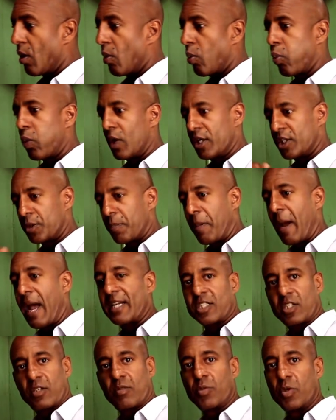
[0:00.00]
which
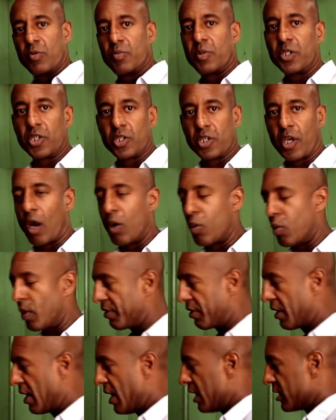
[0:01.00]
pattern of movement you go
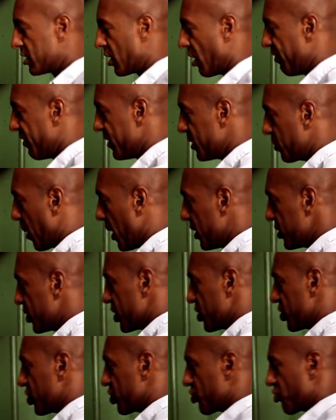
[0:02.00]
with. So if he's
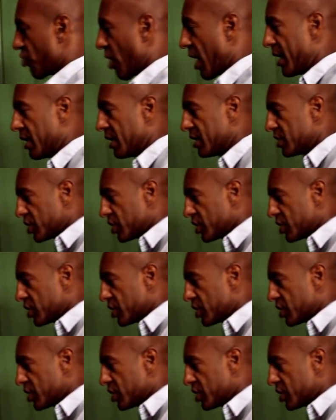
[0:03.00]
punching straight, let's